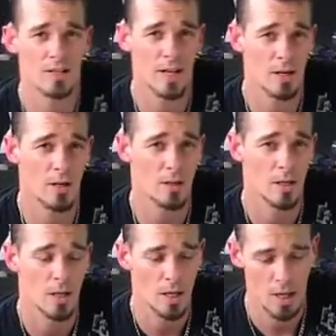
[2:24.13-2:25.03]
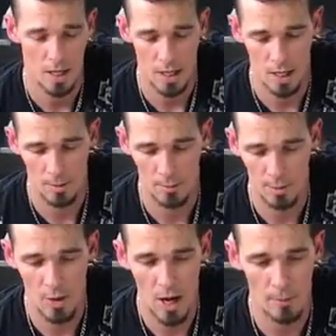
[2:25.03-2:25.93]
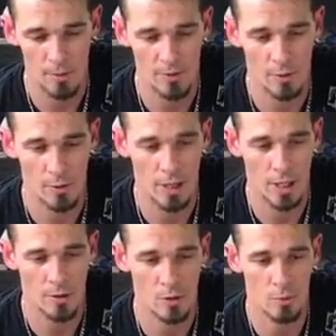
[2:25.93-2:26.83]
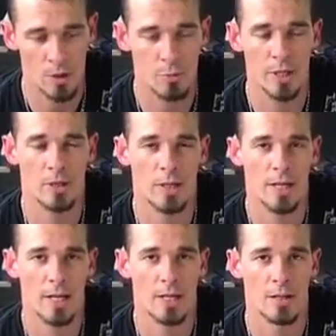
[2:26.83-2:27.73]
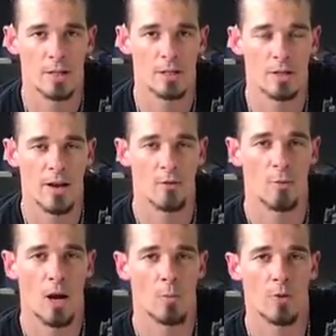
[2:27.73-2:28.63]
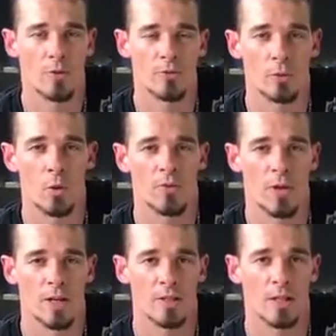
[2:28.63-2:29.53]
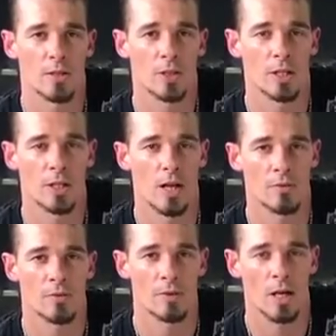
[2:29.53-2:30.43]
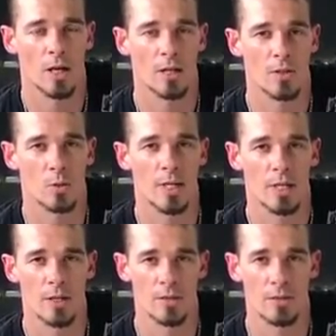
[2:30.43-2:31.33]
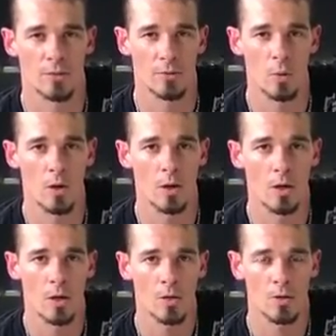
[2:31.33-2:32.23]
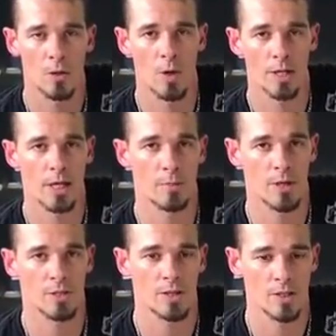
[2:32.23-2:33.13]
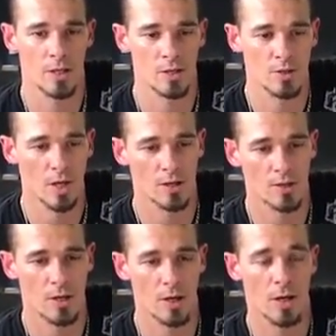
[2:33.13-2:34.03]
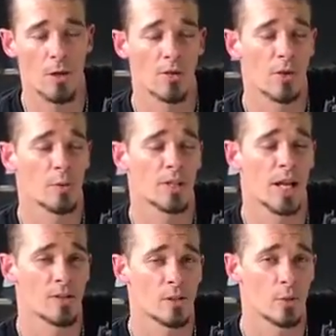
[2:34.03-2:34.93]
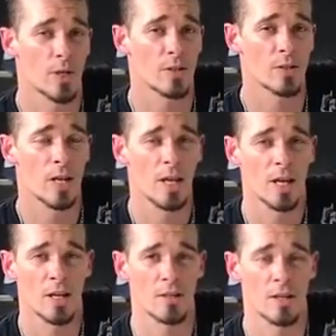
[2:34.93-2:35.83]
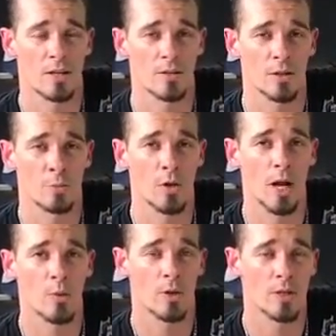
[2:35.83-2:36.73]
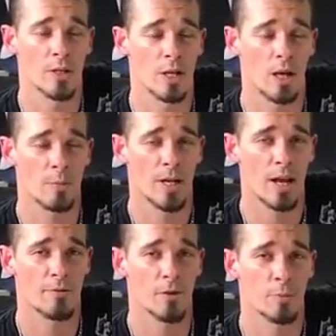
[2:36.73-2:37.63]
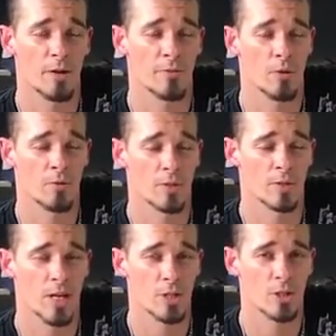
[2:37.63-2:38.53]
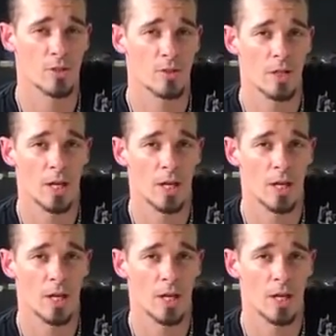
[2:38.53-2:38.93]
center. The problem if you get too much bigger than that is that you'll have a problem with your floor flexing, and you'll get a lot of like squeakiness in the floor. So you want to keep it at 16 inches on center. Another thing with that too is that your plywood is going to come in 8 foot by 4 foot sections,